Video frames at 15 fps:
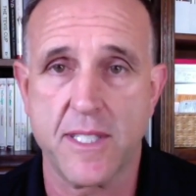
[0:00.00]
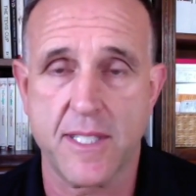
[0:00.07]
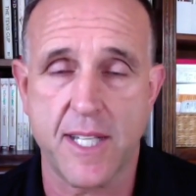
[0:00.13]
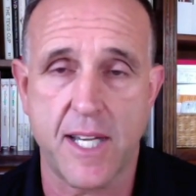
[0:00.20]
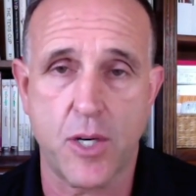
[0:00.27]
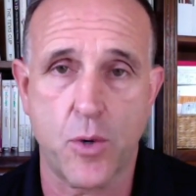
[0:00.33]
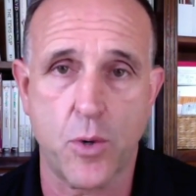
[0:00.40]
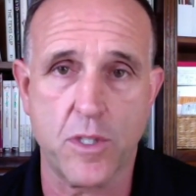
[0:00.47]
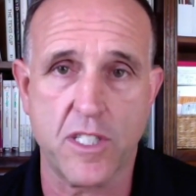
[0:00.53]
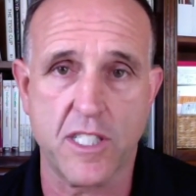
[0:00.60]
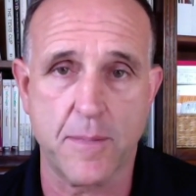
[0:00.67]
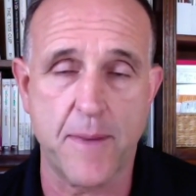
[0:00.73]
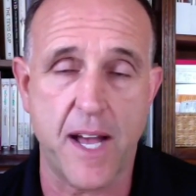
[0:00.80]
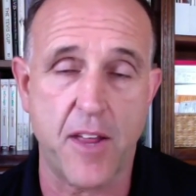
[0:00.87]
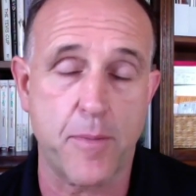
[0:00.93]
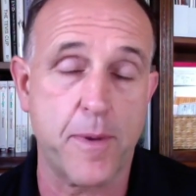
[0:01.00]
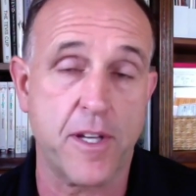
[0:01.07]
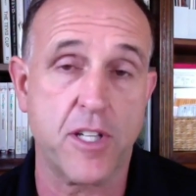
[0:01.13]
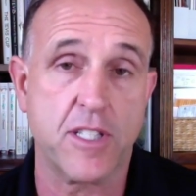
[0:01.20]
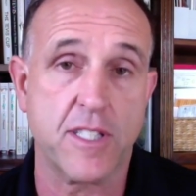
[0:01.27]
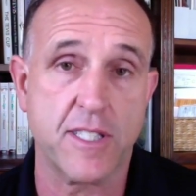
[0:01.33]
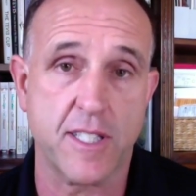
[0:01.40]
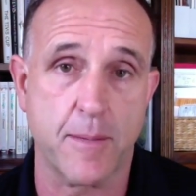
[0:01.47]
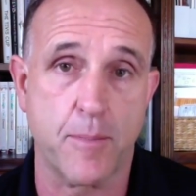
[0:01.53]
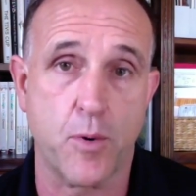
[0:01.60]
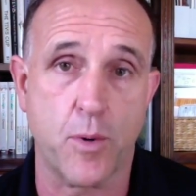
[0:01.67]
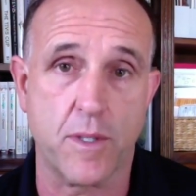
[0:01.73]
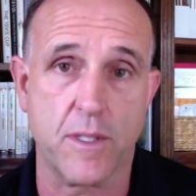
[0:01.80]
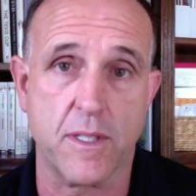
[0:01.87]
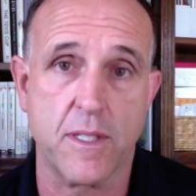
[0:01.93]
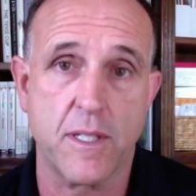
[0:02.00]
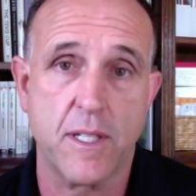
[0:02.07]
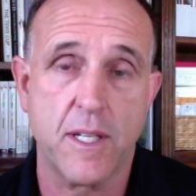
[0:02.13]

inside a horse's mouth because it's important.